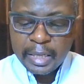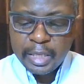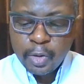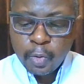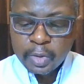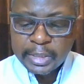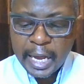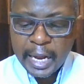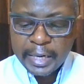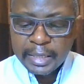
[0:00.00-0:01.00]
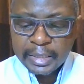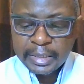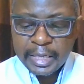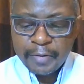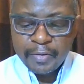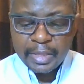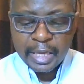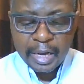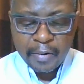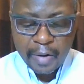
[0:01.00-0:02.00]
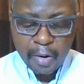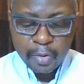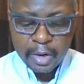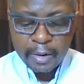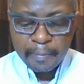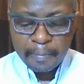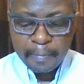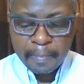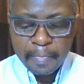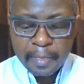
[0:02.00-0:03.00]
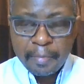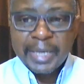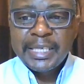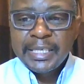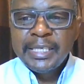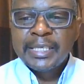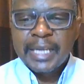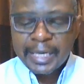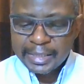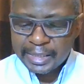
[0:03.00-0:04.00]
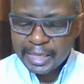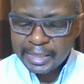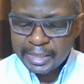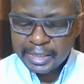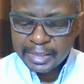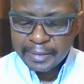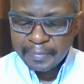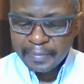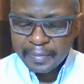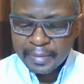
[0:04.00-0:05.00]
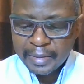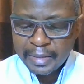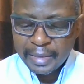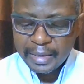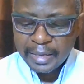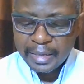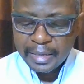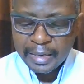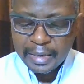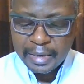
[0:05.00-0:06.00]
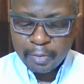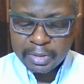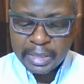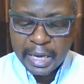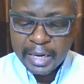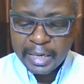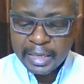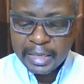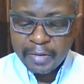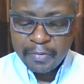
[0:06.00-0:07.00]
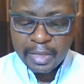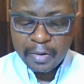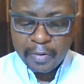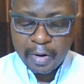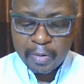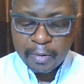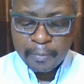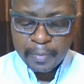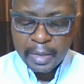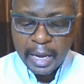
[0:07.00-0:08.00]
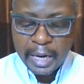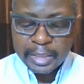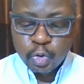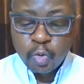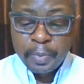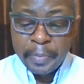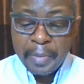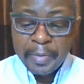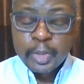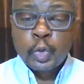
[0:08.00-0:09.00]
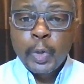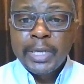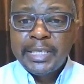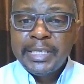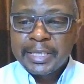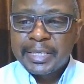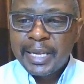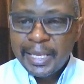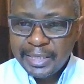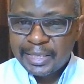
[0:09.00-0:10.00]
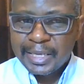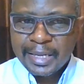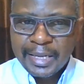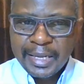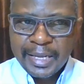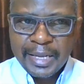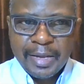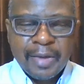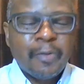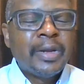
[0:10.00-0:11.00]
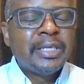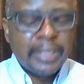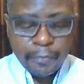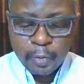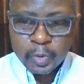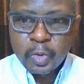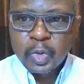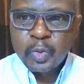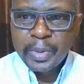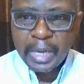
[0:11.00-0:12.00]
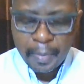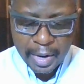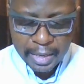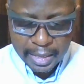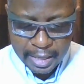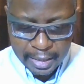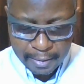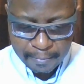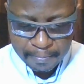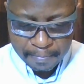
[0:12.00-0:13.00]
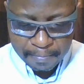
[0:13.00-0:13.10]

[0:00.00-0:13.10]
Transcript: he was handing David the crown, but he didn't understand it. He was handing David the crown, and it would be maybe 20 years later when David was going to become a king.